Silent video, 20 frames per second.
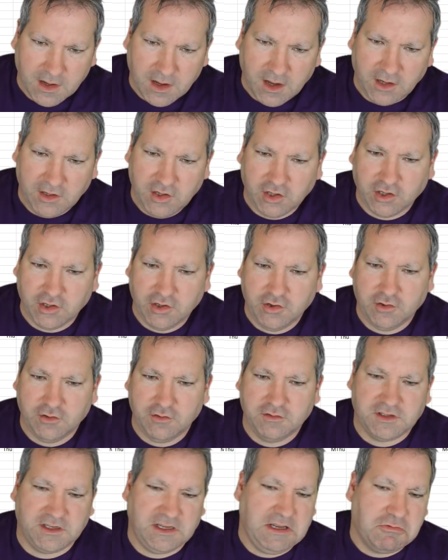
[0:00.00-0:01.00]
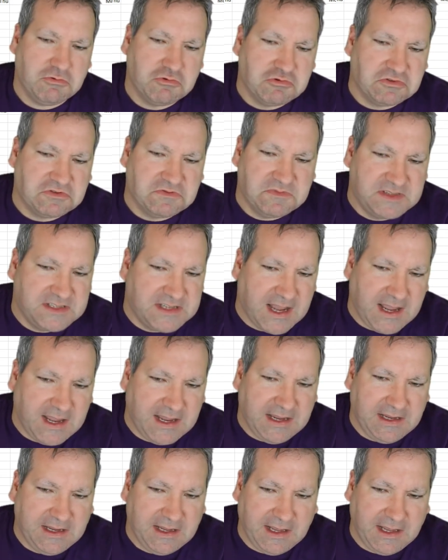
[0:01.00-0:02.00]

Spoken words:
And you can use equals day